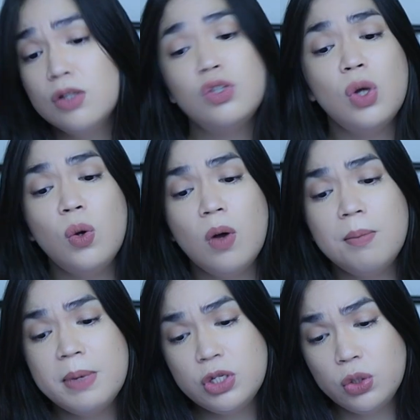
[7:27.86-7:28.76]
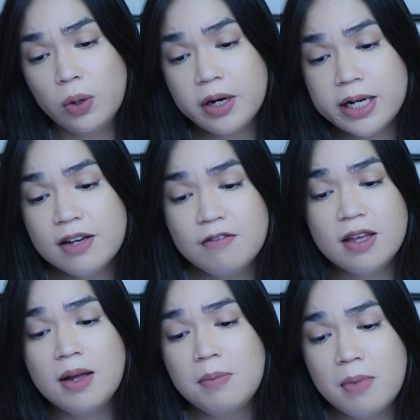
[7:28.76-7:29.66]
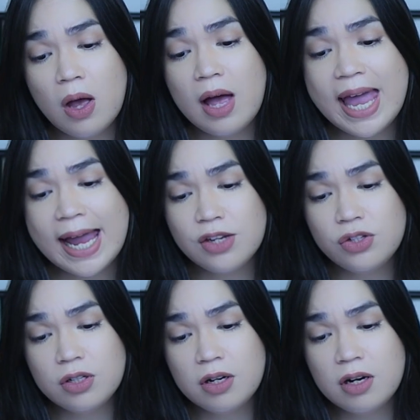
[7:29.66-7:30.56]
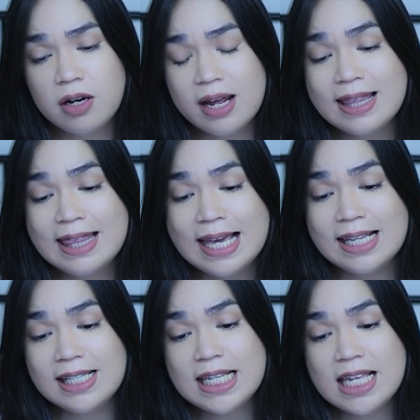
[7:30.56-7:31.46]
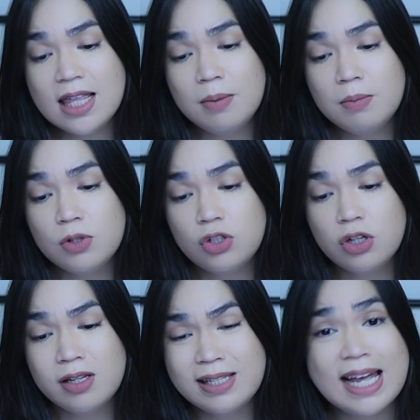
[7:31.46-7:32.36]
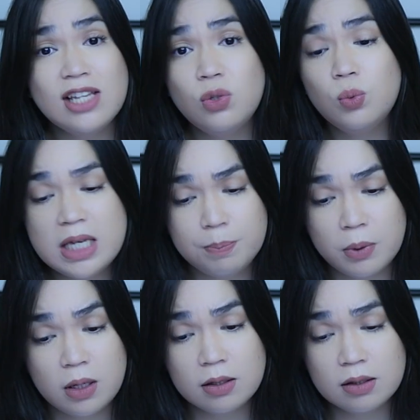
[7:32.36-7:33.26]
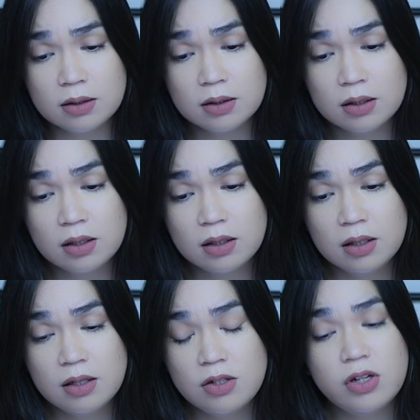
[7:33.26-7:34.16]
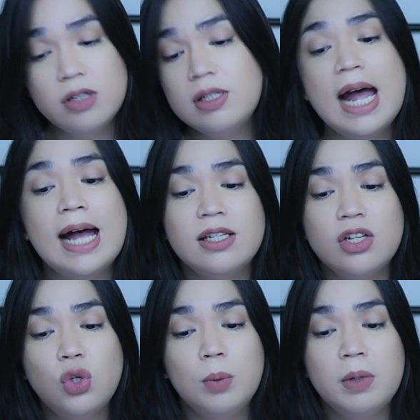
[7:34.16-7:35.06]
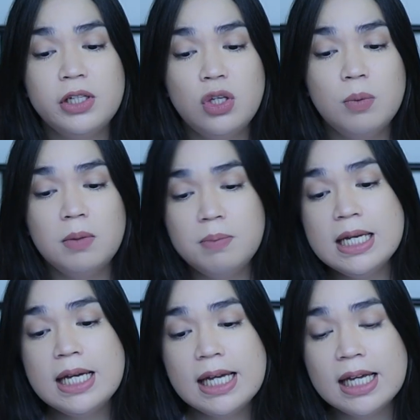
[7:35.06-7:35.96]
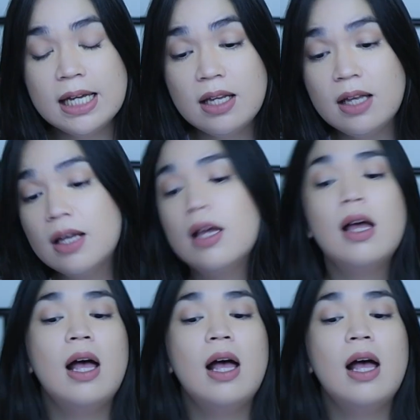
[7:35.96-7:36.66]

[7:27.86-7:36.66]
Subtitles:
So majority of them answered they see them just as people, just as a normal human being.